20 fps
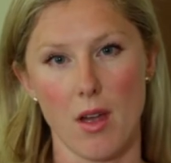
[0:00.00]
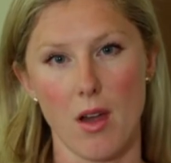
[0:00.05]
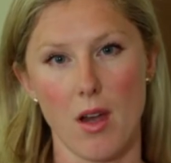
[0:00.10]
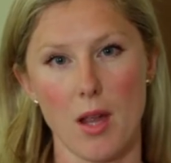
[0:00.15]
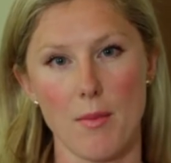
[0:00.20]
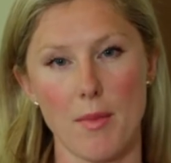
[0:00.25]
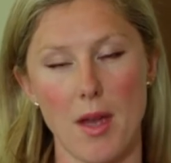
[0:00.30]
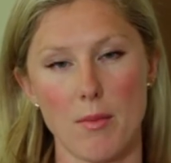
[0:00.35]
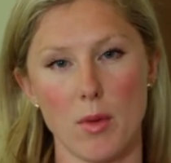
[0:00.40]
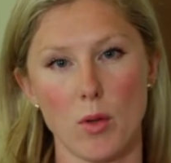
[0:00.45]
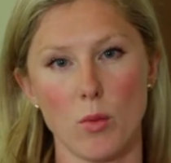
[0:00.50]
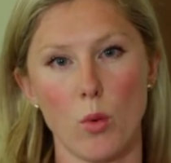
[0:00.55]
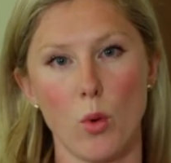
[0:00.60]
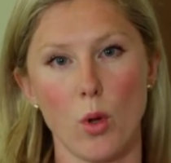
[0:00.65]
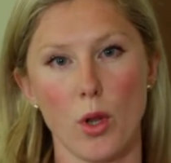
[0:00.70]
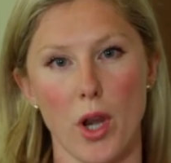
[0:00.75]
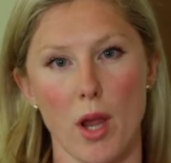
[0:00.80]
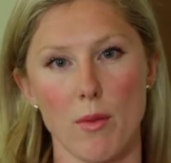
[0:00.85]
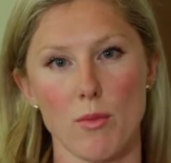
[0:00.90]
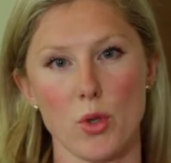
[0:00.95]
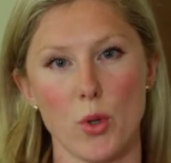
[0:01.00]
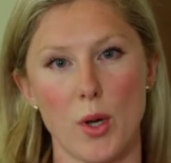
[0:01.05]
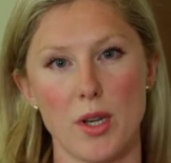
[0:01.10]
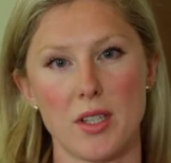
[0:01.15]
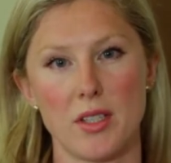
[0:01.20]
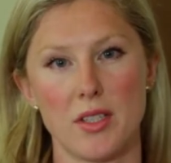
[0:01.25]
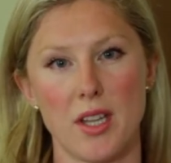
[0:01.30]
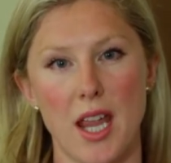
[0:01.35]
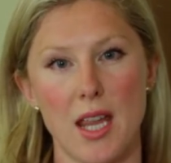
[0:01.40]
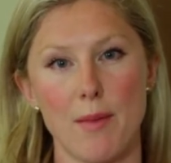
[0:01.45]
I'm Emma Wall and I'm
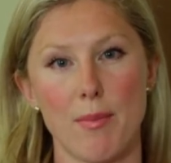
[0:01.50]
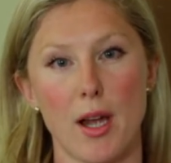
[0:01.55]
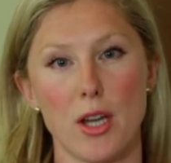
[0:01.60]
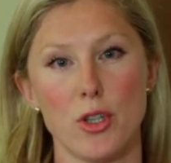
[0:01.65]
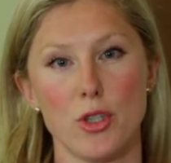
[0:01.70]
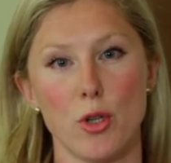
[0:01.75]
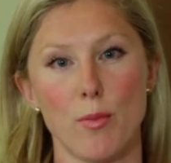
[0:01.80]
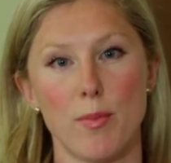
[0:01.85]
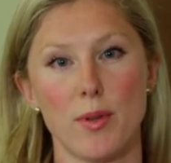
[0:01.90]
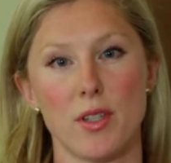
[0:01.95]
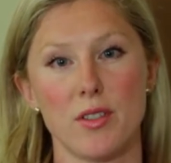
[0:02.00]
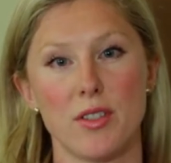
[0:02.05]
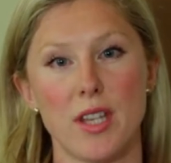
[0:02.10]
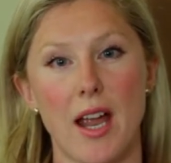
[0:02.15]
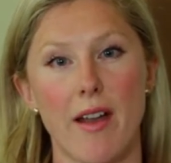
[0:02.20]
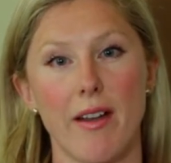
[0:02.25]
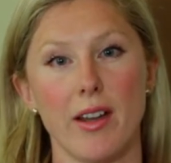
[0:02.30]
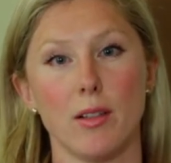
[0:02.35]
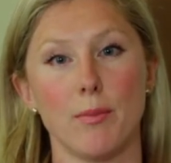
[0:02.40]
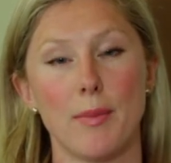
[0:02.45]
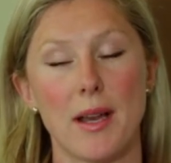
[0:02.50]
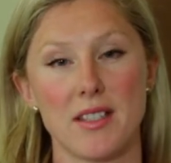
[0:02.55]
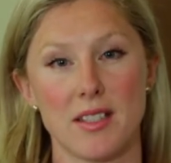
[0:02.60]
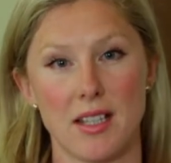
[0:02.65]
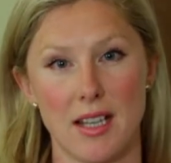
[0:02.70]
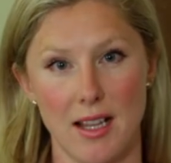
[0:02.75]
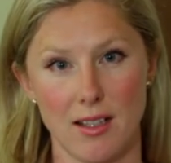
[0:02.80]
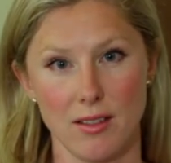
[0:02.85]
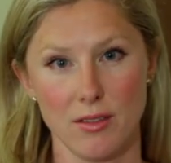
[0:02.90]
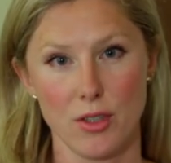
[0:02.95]
joined today by Jupiter's Ariel
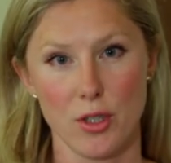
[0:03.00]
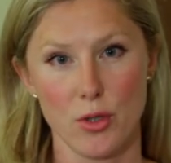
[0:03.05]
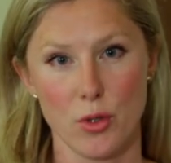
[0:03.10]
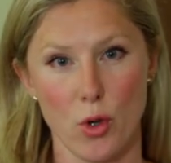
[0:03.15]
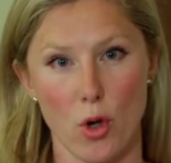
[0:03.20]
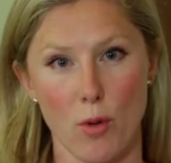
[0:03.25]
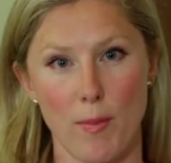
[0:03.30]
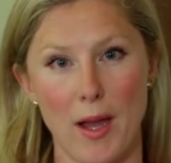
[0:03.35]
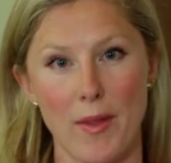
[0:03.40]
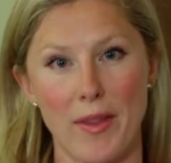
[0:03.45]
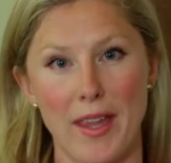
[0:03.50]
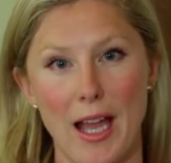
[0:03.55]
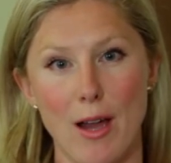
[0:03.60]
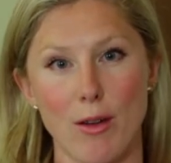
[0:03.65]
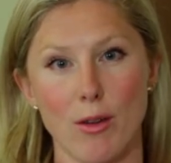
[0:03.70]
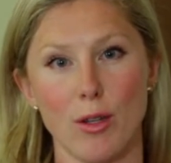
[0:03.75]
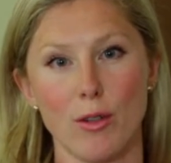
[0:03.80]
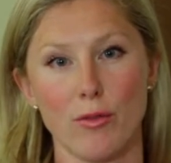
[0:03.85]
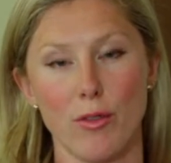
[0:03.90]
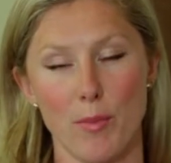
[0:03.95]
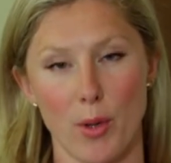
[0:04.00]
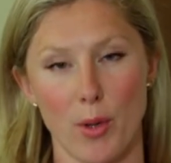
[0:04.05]
Bezalel to talk about the outlook for